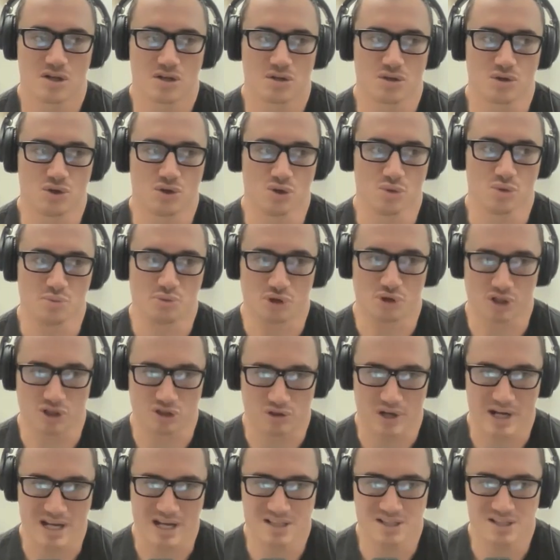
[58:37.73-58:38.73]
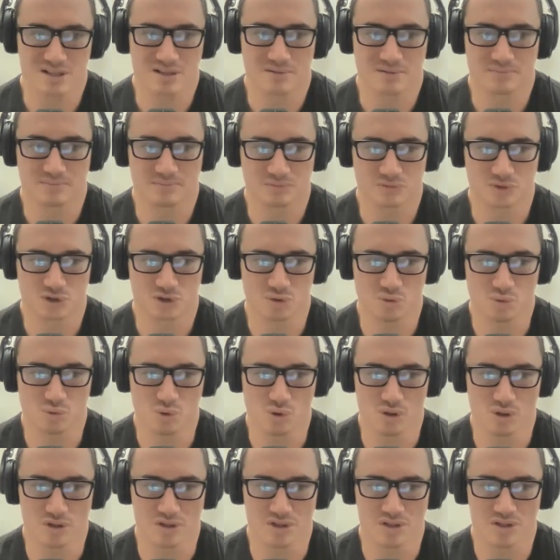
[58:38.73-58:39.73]
you progress
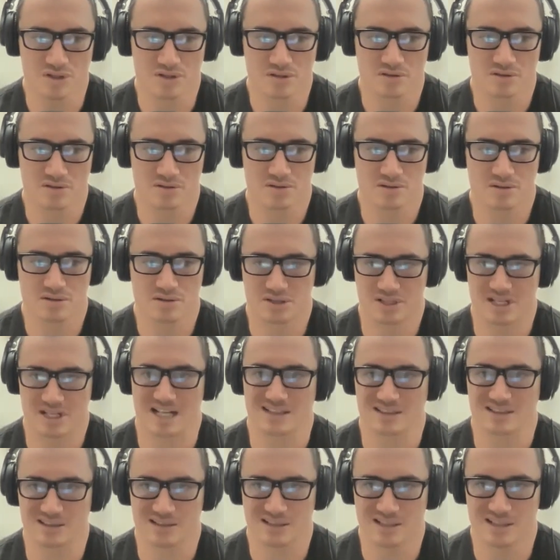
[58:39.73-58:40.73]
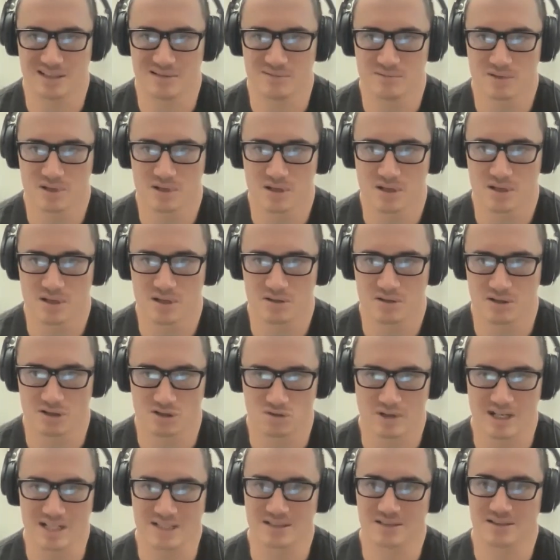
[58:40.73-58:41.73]
towards sanctity, the
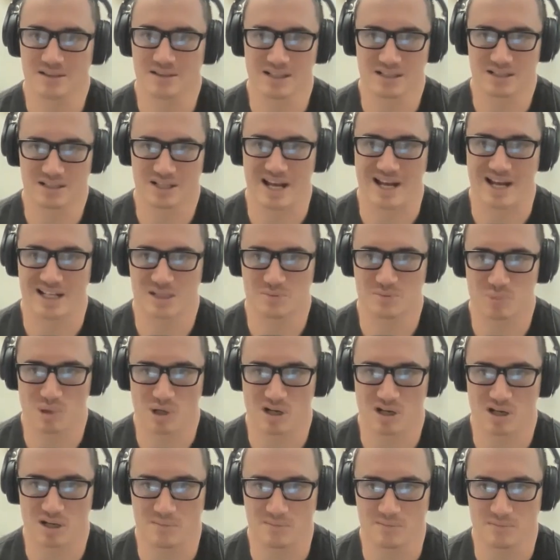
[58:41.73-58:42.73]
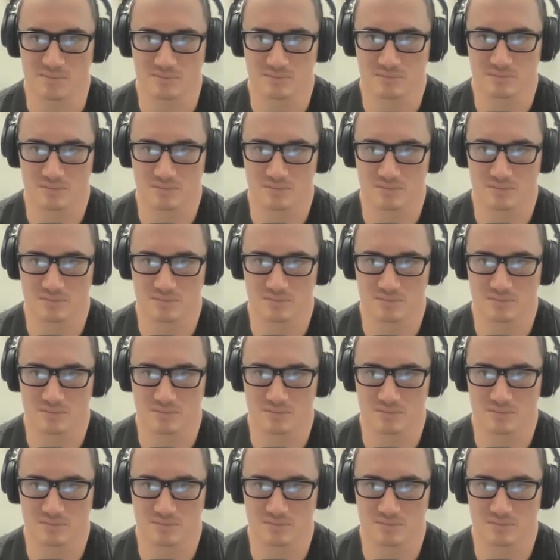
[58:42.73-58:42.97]
greater the attacks become.